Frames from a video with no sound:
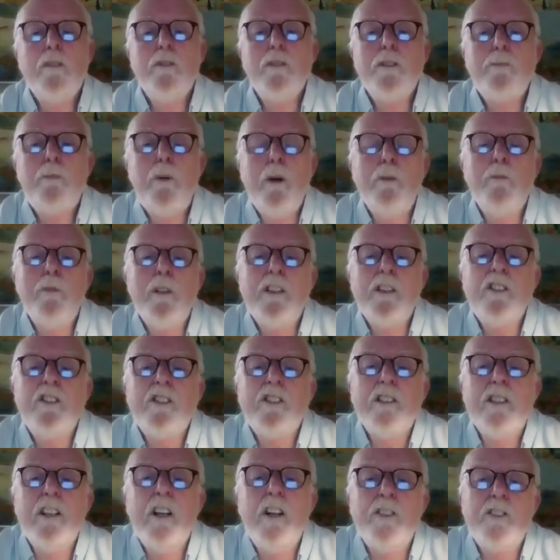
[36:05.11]
was
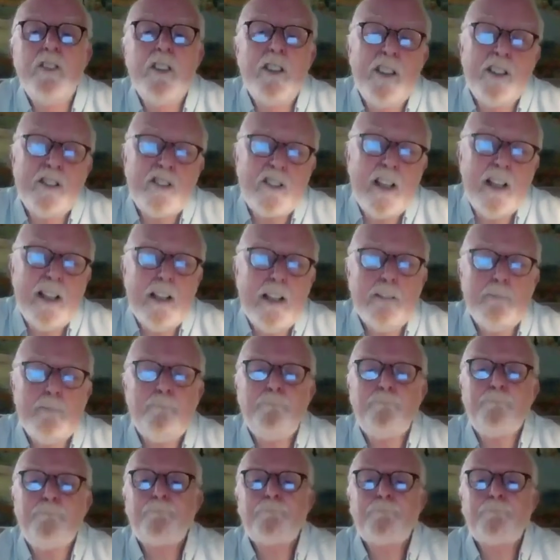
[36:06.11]
published under this title